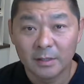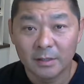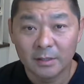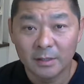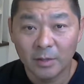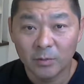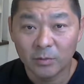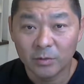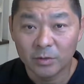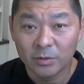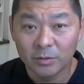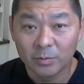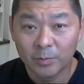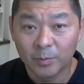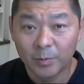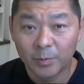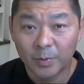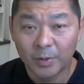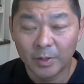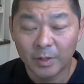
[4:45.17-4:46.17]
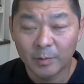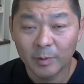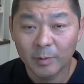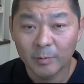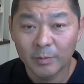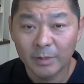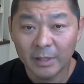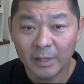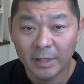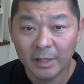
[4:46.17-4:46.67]
there will
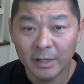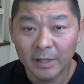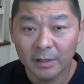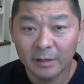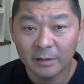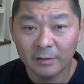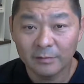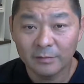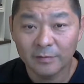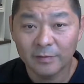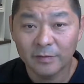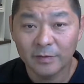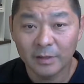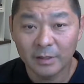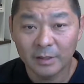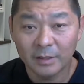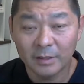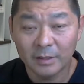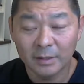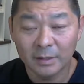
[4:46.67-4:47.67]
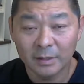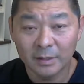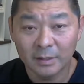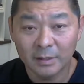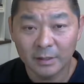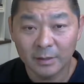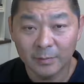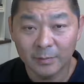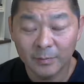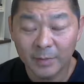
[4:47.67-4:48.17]
probably have
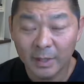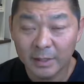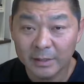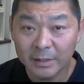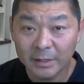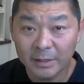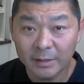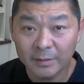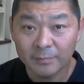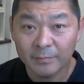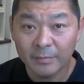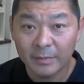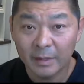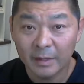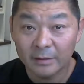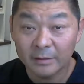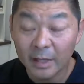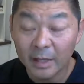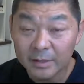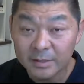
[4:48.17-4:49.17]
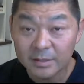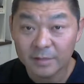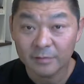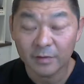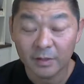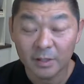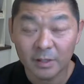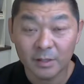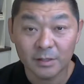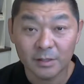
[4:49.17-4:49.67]
many
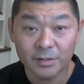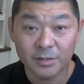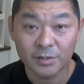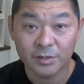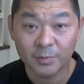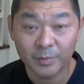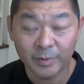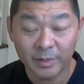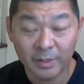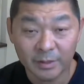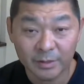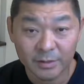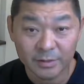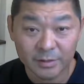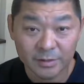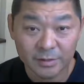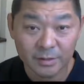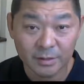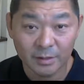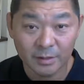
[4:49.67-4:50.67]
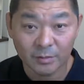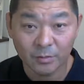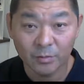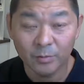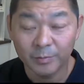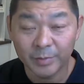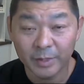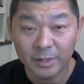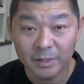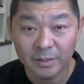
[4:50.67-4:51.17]
native English speakers
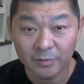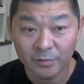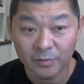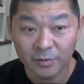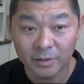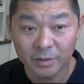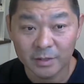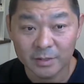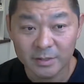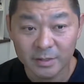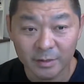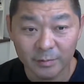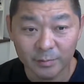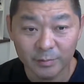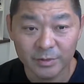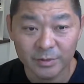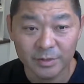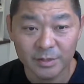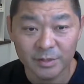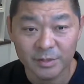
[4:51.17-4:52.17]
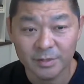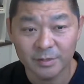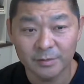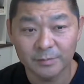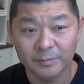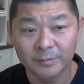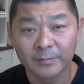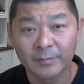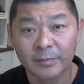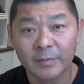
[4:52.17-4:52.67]
competing for the same
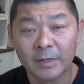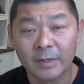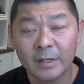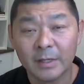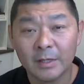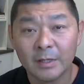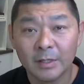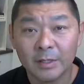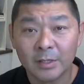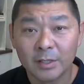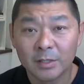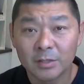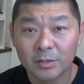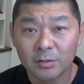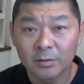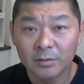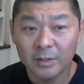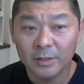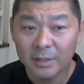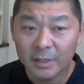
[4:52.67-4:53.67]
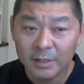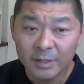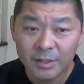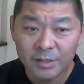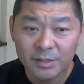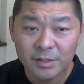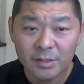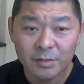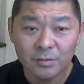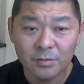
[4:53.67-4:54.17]
position. So in
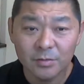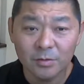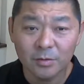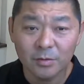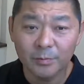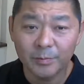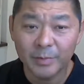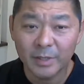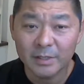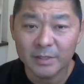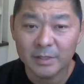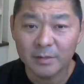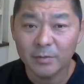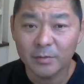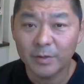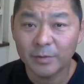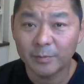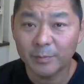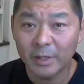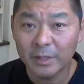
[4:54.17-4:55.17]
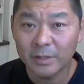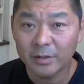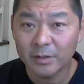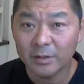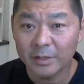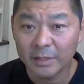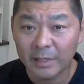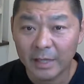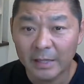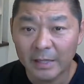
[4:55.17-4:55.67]
addition to competing with many
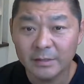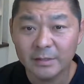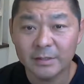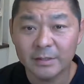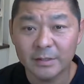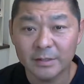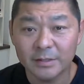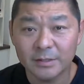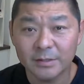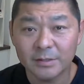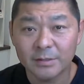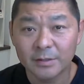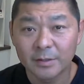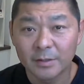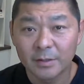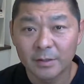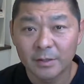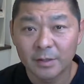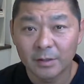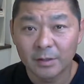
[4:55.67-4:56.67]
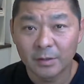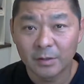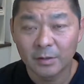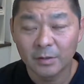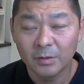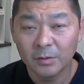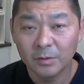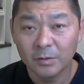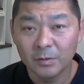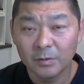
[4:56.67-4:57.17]
other candidates
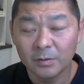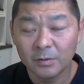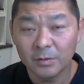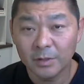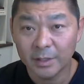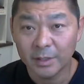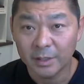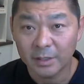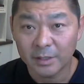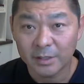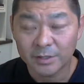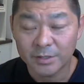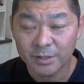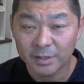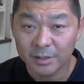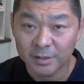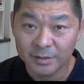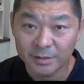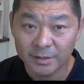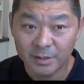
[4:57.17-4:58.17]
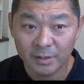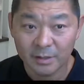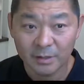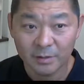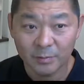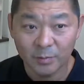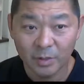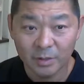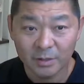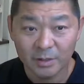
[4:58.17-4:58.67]
who English is
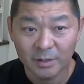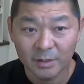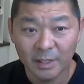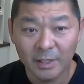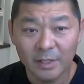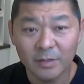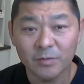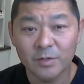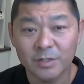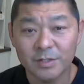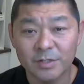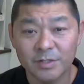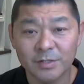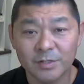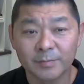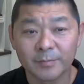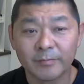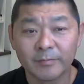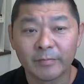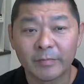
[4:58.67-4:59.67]
their mother language,